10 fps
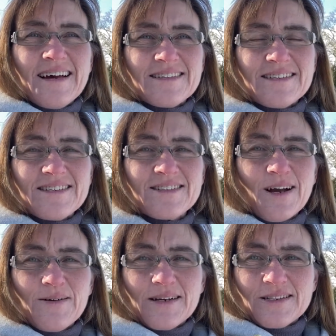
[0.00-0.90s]
she's
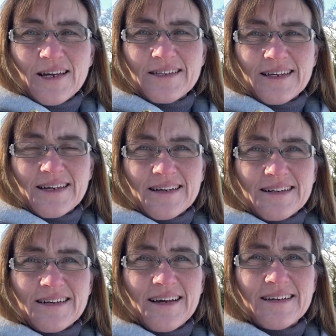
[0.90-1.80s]
so energetic,
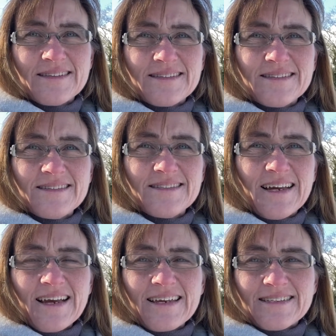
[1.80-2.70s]
and
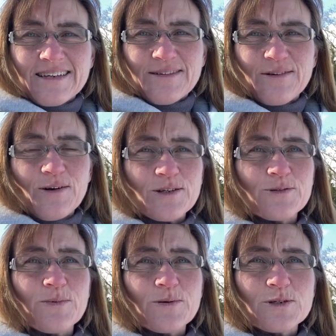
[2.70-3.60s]
Jackie's so
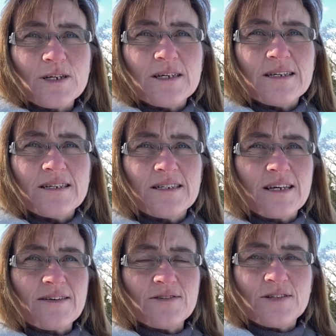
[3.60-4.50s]
knowledgeable. She
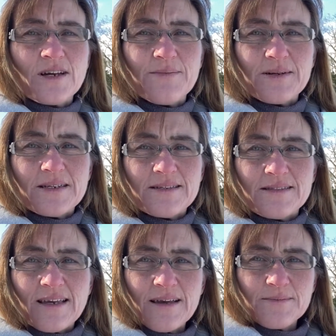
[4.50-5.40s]
gives you so many
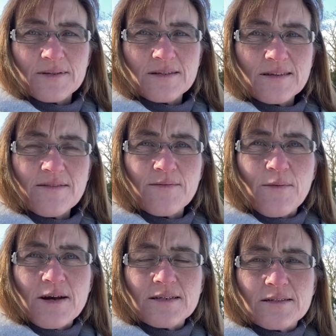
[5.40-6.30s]
tips and different
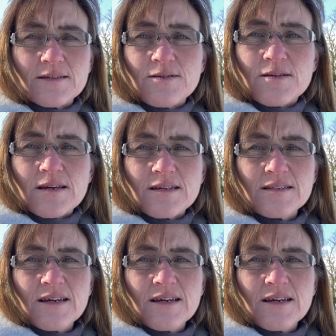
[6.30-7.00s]
ways to do things,